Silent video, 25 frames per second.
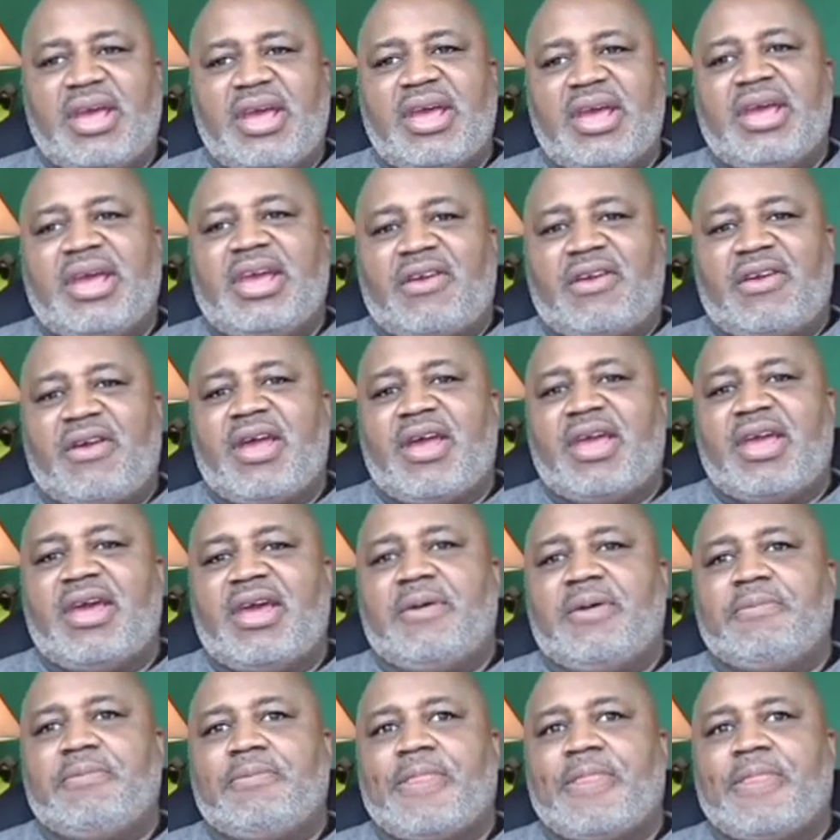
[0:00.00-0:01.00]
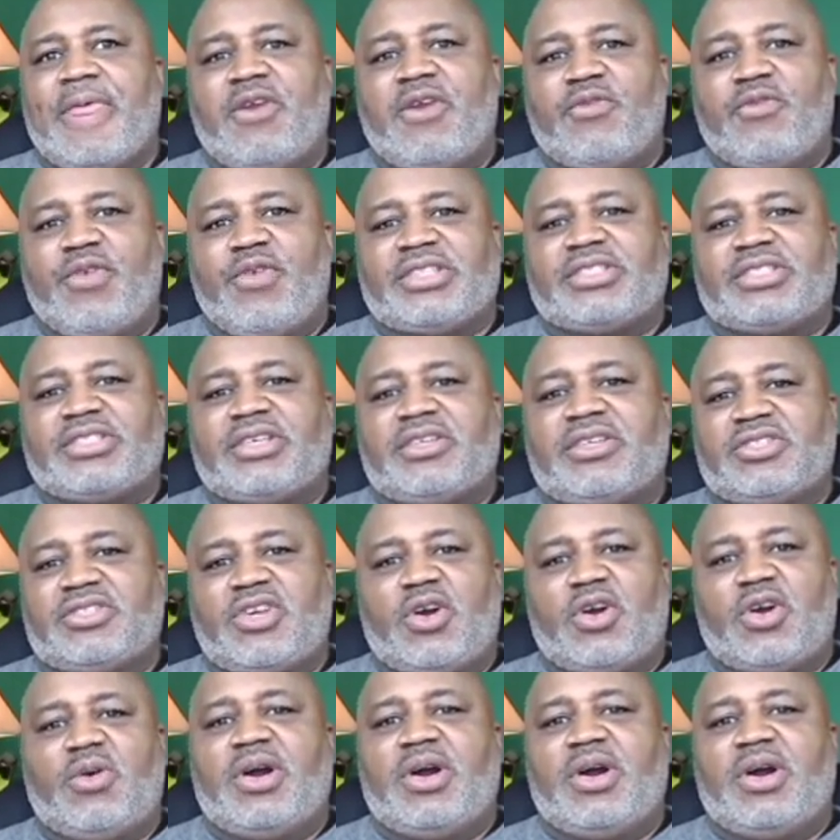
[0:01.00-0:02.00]
Here I am, a wretched,
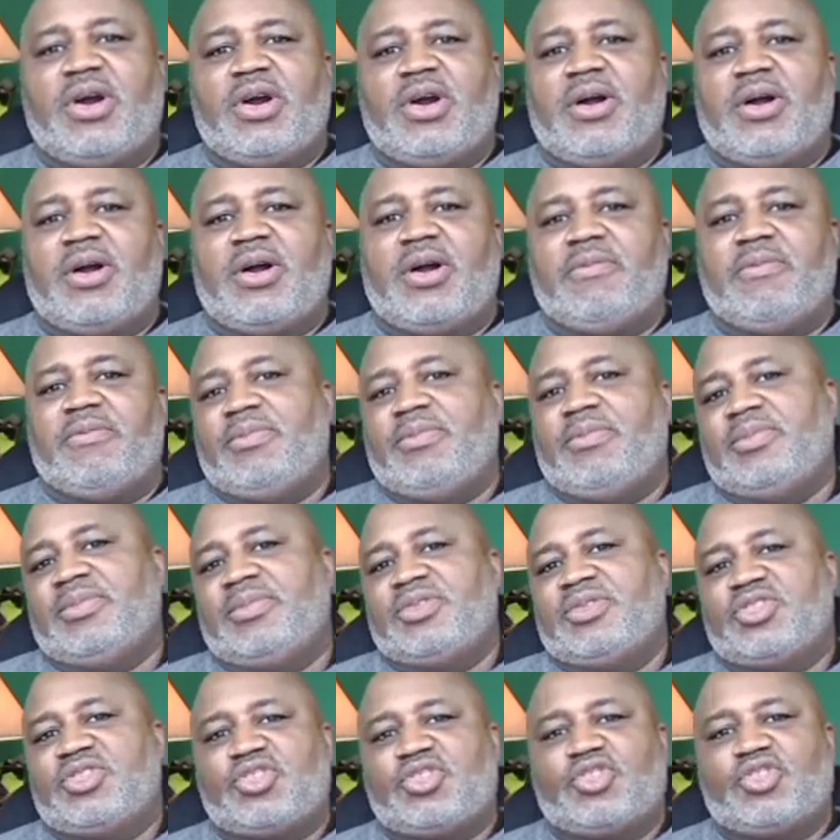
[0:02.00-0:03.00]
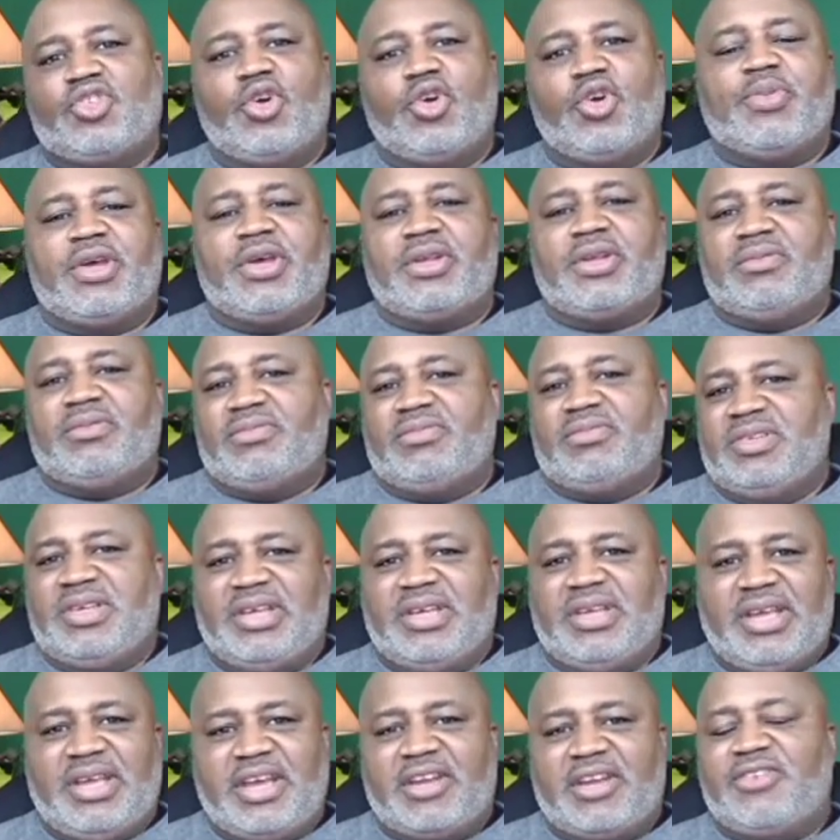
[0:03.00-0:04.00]
toe up, stupid,
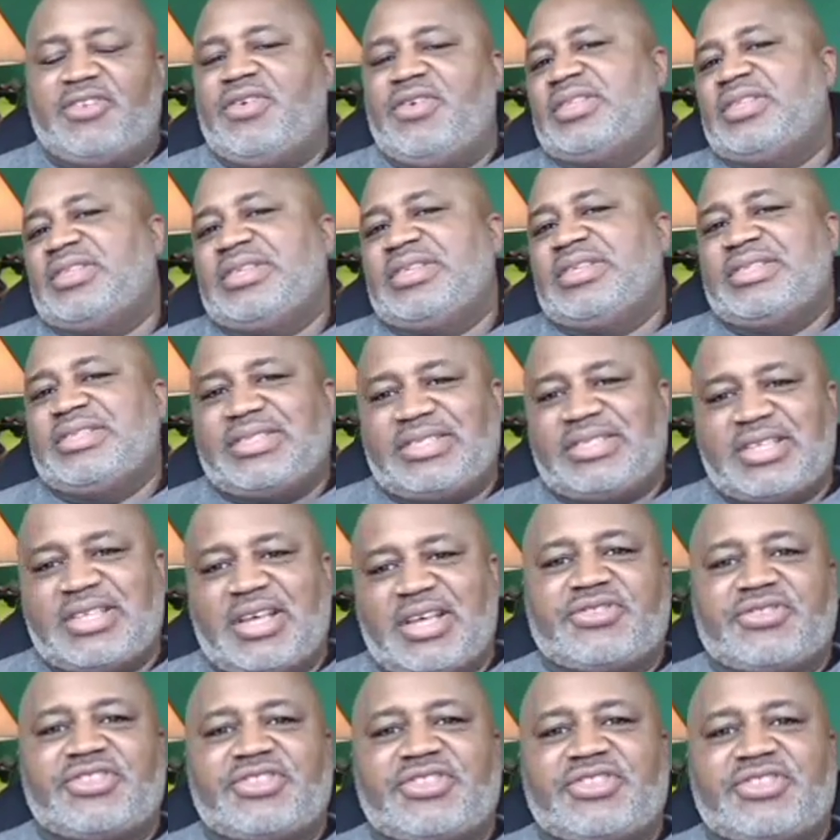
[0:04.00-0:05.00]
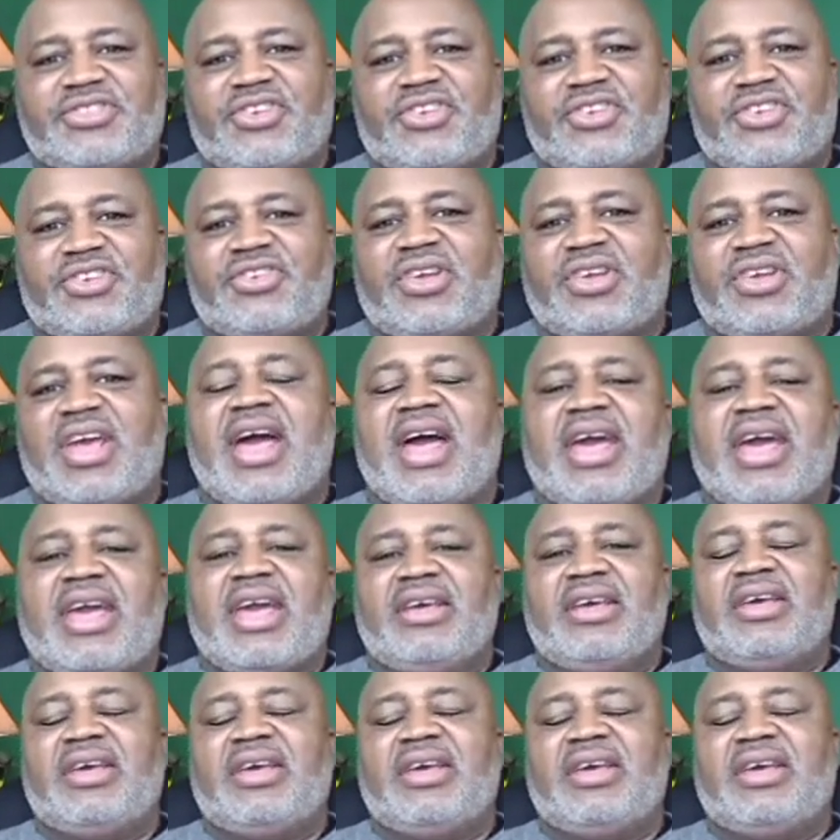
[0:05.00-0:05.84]
ignorant, self-centered guy,